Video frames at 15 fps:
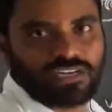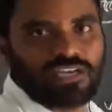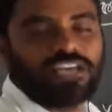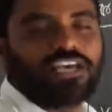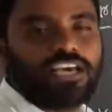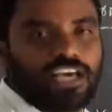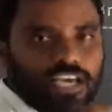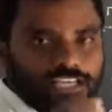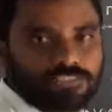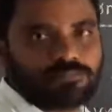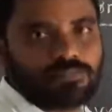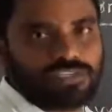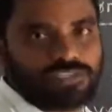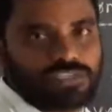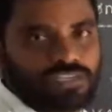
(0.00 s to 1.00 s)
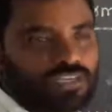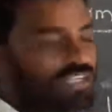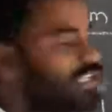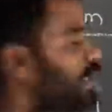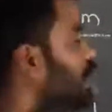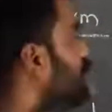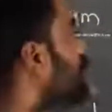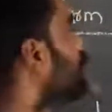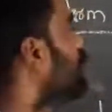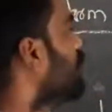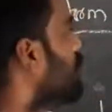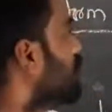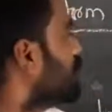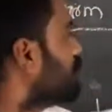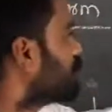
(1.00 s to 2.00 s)
especially
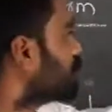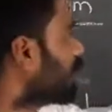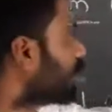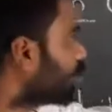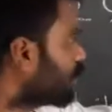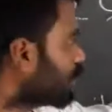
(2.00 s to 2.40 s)
this particular